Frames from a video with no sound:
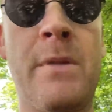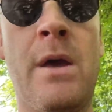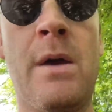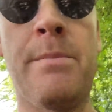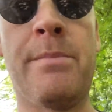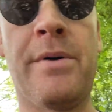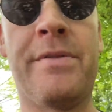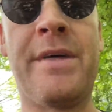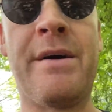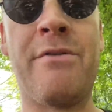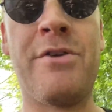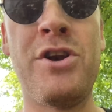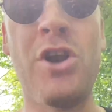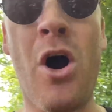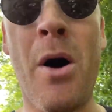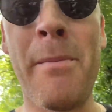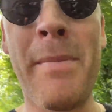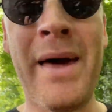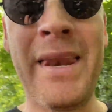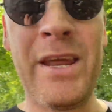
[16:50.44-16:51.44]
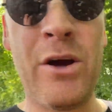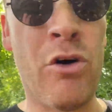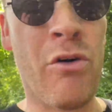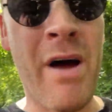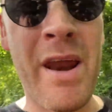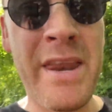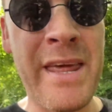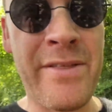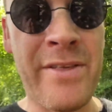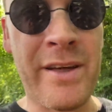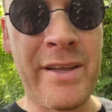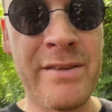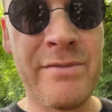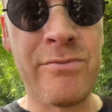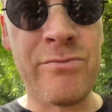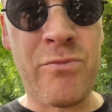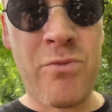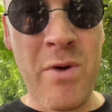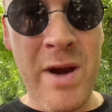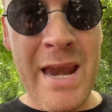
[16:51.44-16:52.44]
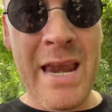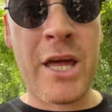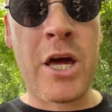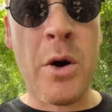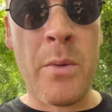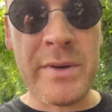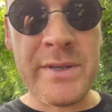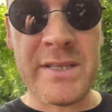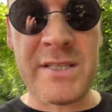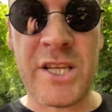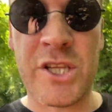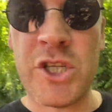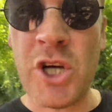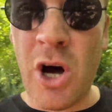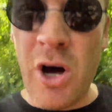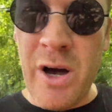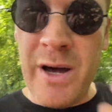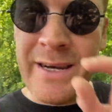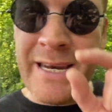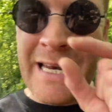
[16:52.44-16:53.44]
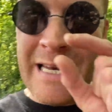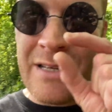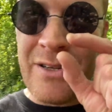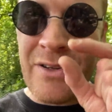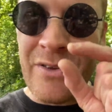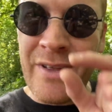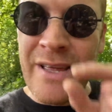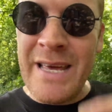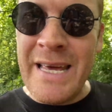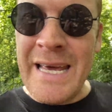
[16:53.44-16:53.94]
but there are not many or any that really go into the tiny little